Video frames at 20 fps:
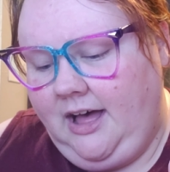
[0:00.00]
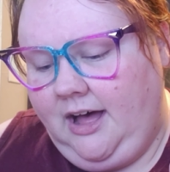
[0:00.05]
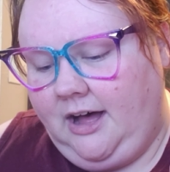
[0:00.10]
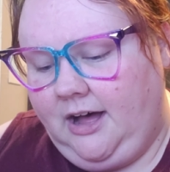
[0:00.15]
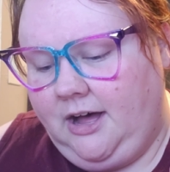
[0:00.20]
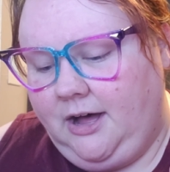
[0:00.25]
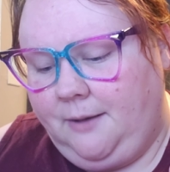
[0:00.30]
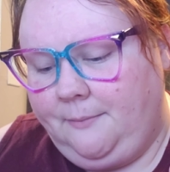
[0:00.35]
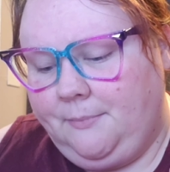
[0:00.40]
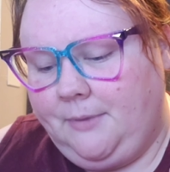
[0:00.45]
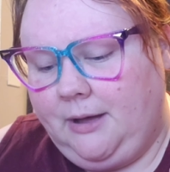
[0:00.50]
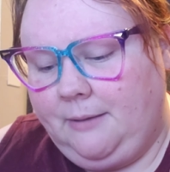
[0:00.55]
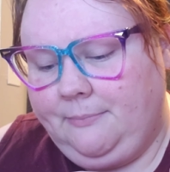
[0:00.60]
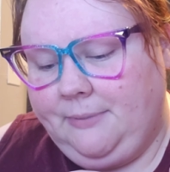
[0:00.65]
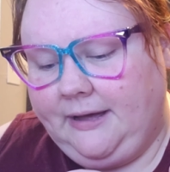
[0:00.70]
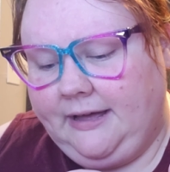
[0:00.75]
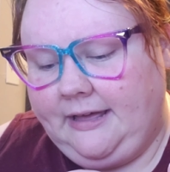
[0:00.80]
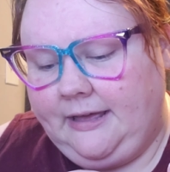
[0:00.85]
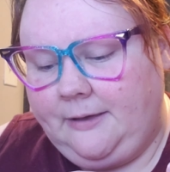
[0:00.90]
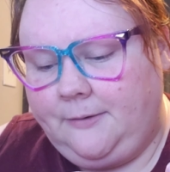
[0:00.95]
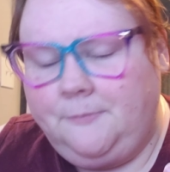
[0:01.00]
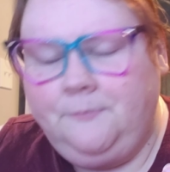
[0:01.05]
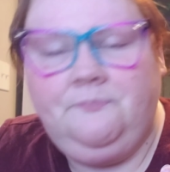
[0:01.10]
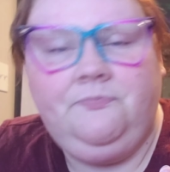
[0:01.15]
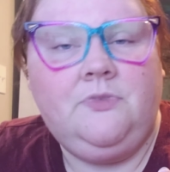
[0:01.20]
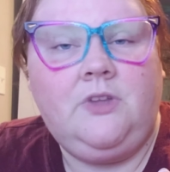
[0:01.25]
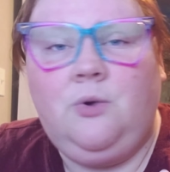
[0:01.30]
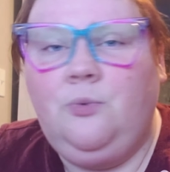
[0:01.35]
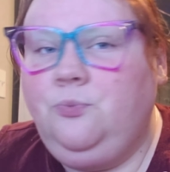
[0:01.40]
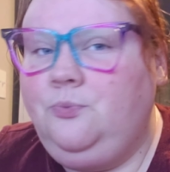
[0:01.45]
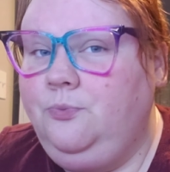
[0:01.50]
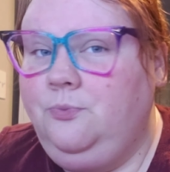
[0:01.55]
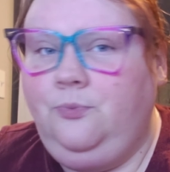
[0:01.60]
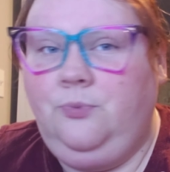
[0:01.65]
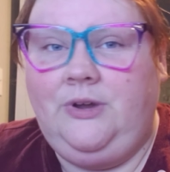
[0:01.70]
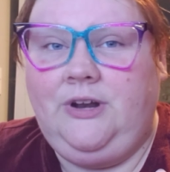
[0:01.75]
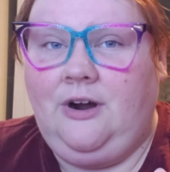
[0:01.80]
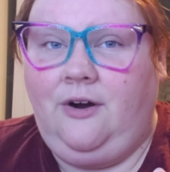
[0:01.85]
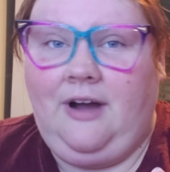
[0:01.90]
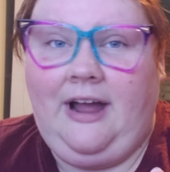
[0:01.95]
But
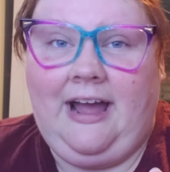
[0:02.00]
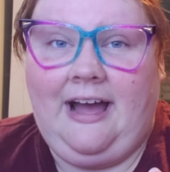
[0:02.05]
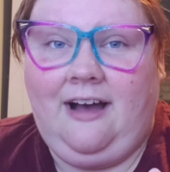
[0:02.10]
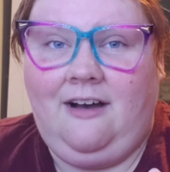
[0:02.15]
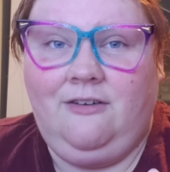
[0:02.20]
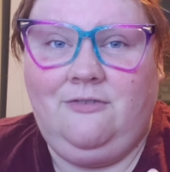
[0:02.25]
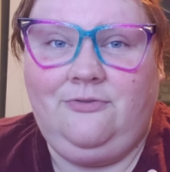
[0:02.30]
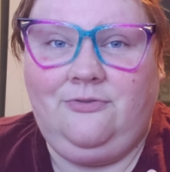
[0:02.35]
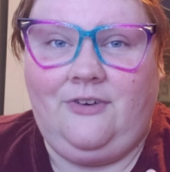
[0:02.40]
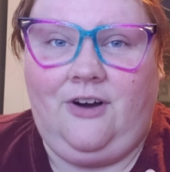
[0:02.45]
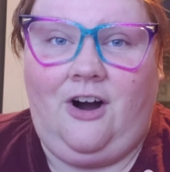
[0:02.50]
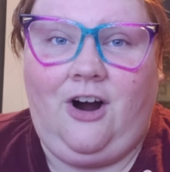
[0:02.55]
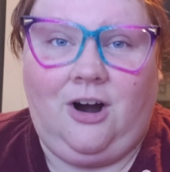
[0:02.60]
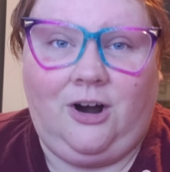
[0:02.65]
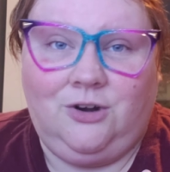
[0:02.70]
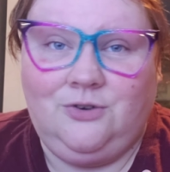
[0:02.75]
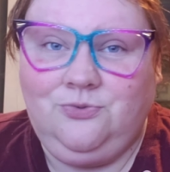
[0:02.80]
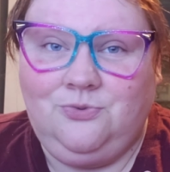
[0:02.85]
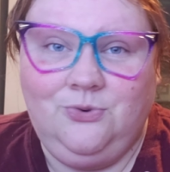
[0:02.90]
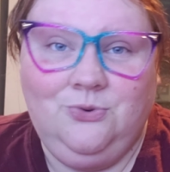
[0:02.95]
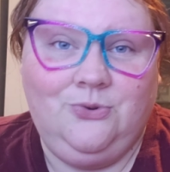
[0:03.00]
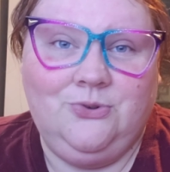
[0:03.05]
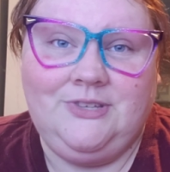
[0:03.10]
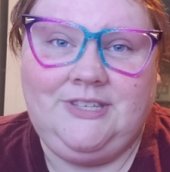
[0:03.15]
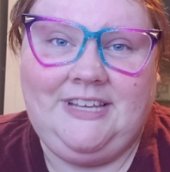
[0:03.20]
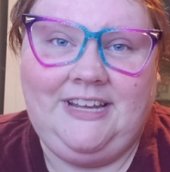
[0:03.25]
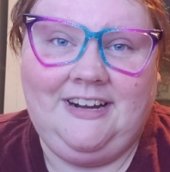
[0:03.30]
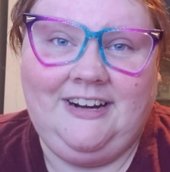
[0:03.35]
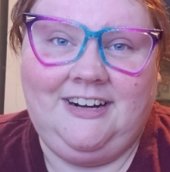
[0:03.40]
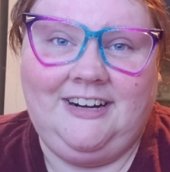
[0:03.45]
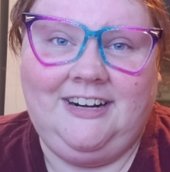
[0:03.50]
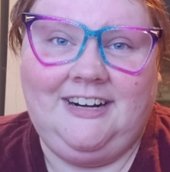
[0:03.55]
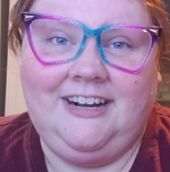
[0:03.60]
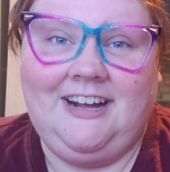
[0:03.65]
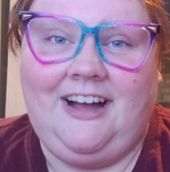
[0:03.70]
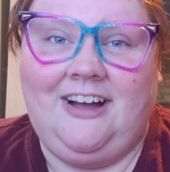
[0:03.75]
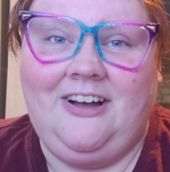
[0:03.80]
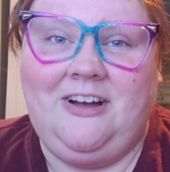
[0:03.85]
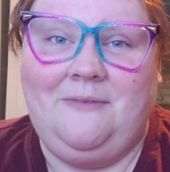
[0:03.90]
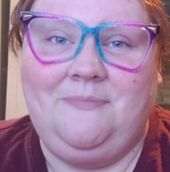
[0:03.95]
we don't have hard rules
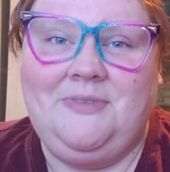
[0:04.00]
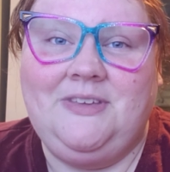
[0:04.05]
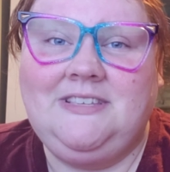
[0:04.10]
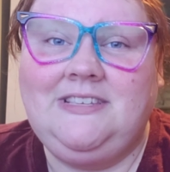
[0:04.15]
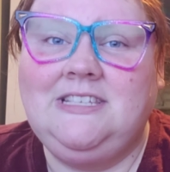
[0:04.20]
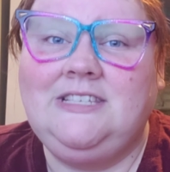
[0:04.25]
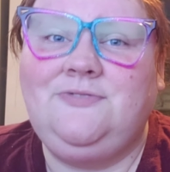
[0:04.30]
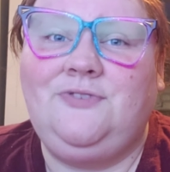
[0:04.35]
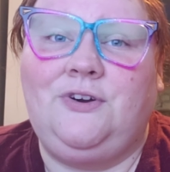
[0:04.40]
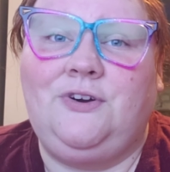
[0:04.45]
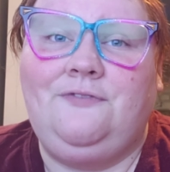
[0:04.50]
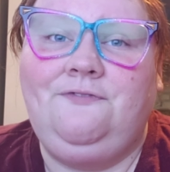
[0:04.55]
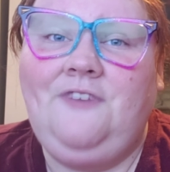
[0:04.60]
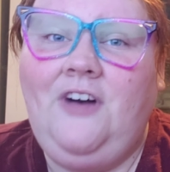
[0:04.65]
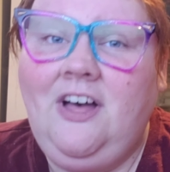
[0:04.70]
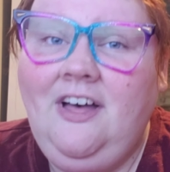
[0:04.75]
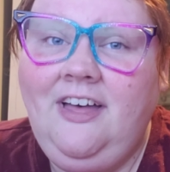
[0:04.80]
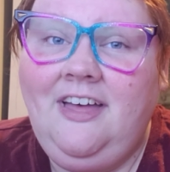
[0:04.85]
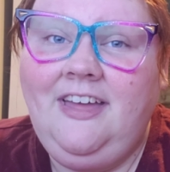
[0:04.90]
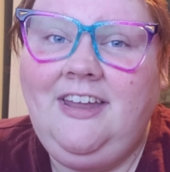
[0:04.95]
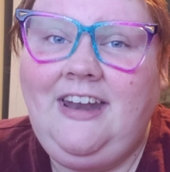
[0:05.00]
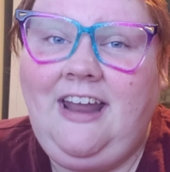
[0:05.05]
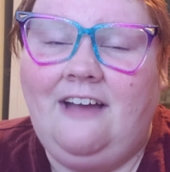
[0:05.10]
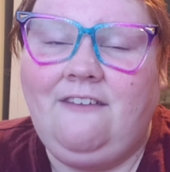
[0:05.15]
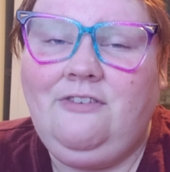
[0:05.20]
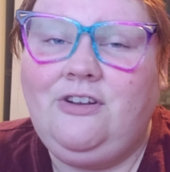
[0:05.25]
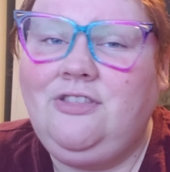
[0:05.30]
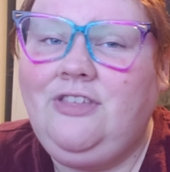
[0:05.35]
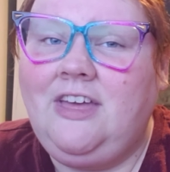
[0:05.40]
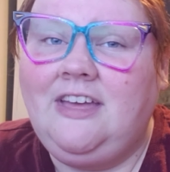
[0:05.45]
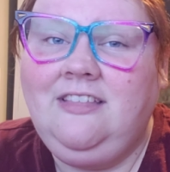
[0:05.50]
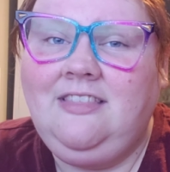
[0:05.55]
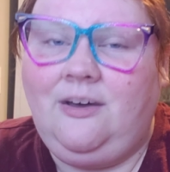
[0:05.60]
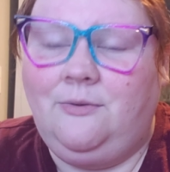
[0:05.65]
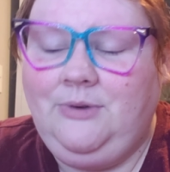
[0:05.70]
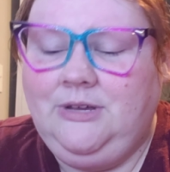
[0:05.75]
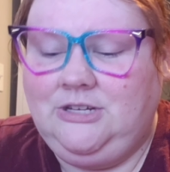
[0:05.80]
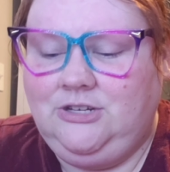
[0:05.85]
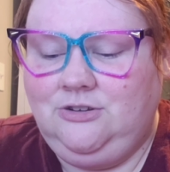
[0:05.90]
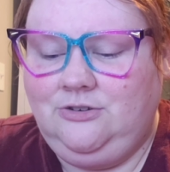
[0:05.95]
here. This is for fun. Everything
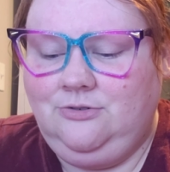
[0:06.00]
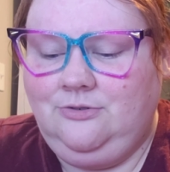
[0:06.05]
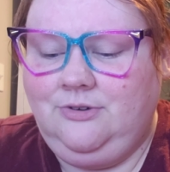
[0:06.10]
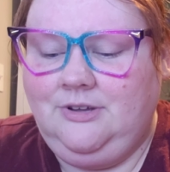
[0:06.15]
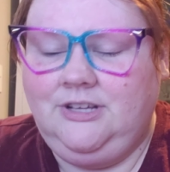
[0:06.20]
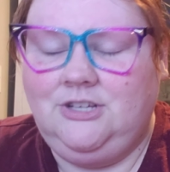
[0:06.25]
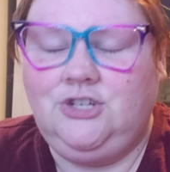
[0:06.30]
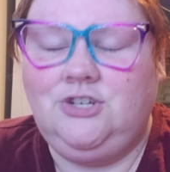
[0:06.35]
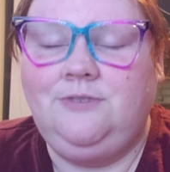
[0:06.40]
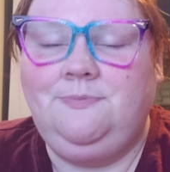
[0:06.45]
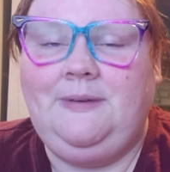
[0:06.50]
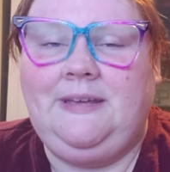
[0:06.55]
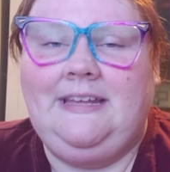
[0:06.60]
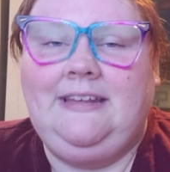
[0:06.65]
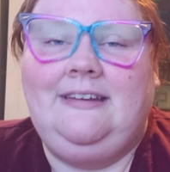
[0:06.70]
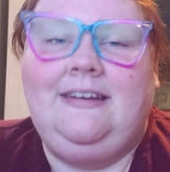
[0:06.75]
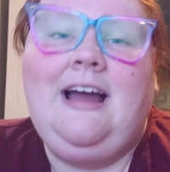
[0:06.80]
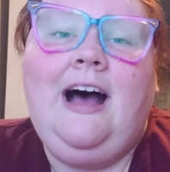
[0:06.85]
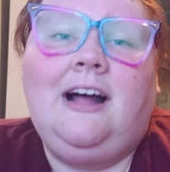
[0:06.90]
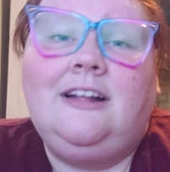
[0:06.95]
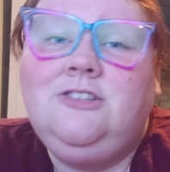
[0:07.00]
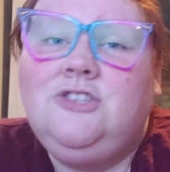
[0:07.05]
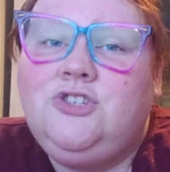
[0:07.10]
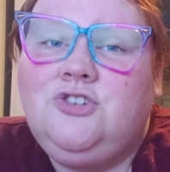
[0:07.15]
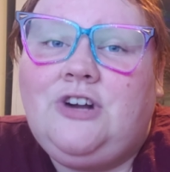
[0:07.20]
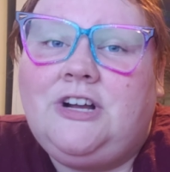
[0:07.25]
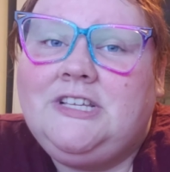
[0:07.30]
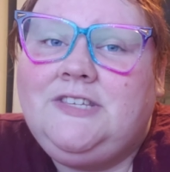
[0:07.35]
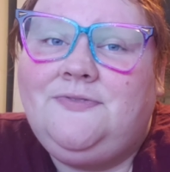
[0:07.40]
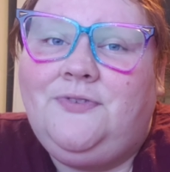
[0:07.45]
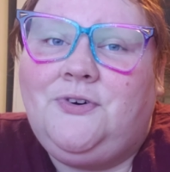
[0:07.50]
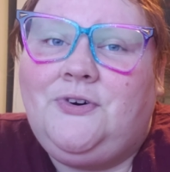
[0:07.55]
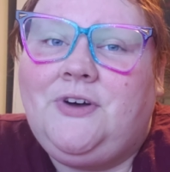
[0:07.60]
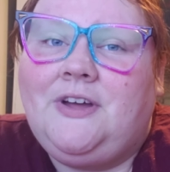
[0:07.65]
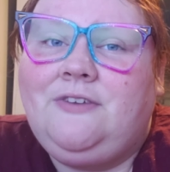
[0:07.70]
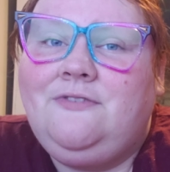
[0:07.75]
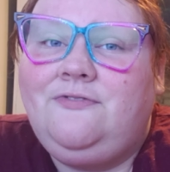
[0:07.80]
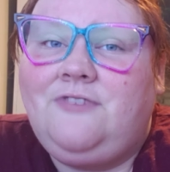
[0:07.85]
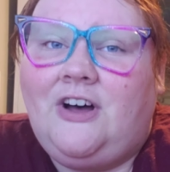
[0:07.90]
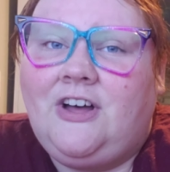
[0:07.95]
that we do should be non-stressful
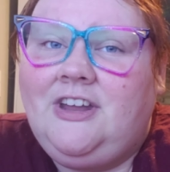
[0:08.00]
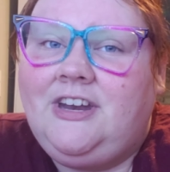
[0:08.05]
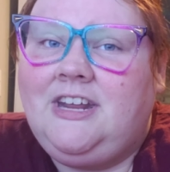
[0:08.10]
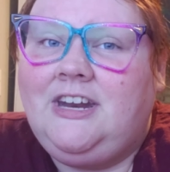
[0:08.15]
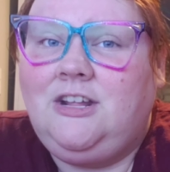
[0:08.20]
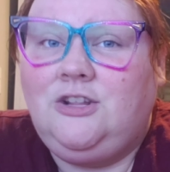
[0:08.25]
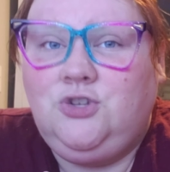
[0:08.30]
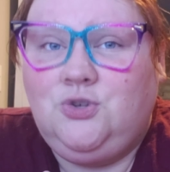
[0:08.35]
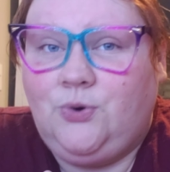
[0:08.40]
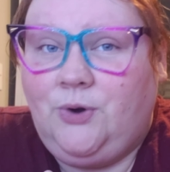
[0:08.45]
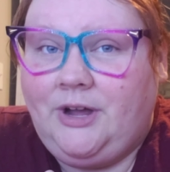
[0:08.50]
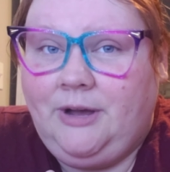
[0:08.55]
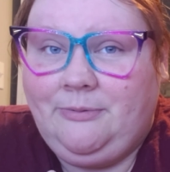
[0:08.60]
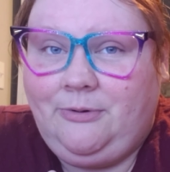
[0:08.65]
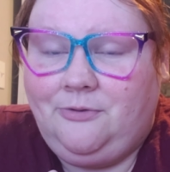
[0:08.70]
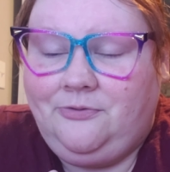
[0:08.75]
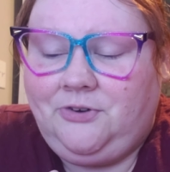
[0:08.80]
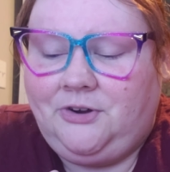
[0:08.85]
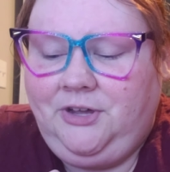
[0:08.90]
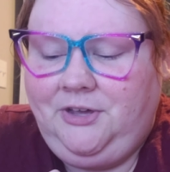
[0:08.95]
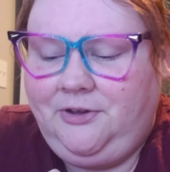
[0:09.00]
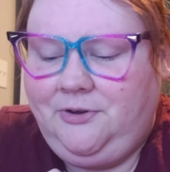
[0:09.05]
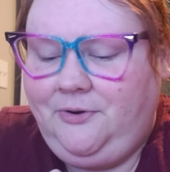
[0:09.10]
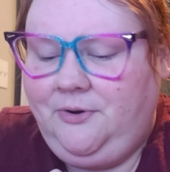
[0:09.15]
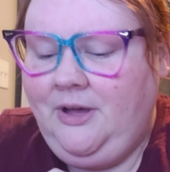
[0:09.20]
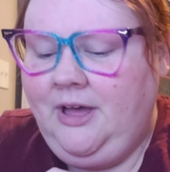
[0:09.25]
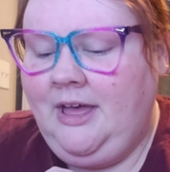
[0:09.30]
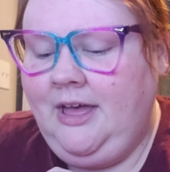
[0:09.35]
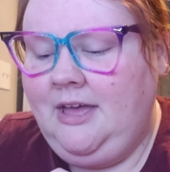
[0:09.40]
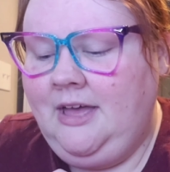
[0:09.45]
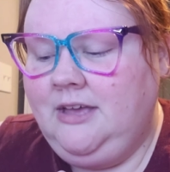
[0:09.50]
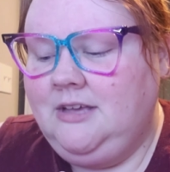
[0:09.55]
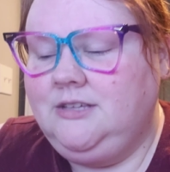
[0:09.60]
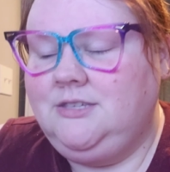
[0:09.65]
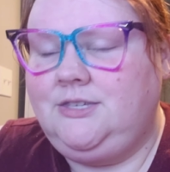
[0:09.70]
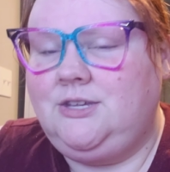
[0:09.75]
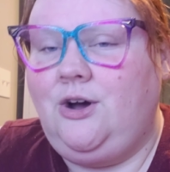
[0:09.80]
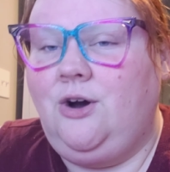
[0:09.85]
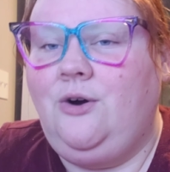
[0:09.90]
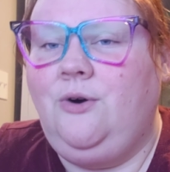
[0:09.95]
and fun and enjoyable for you.
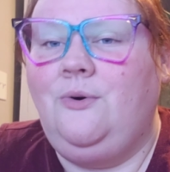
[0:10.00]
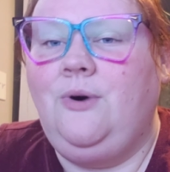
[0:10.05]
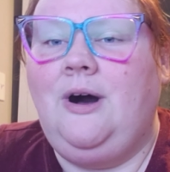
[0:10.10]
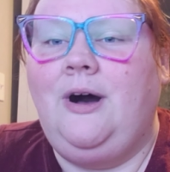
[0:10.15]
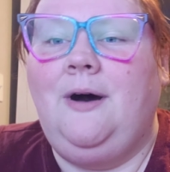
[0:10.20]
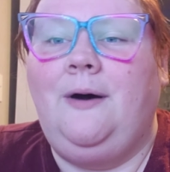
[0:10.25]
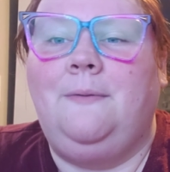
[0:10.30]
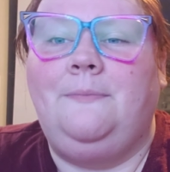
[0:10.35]
So